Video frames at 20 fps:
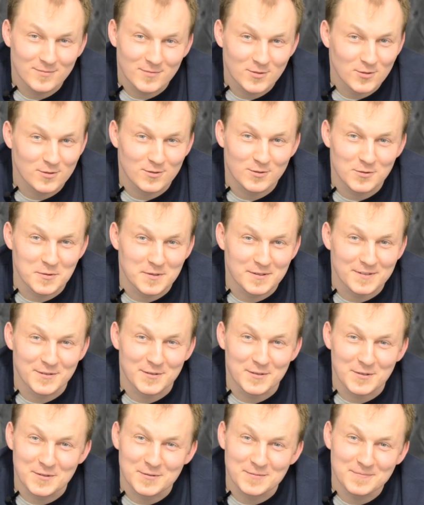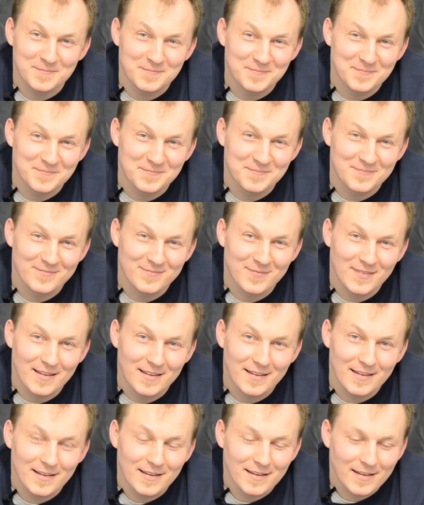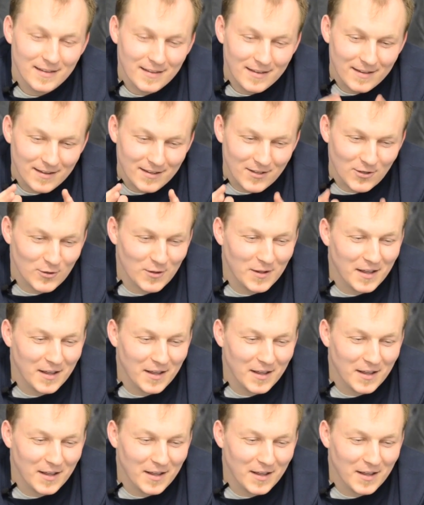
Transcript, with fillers: just do it you know your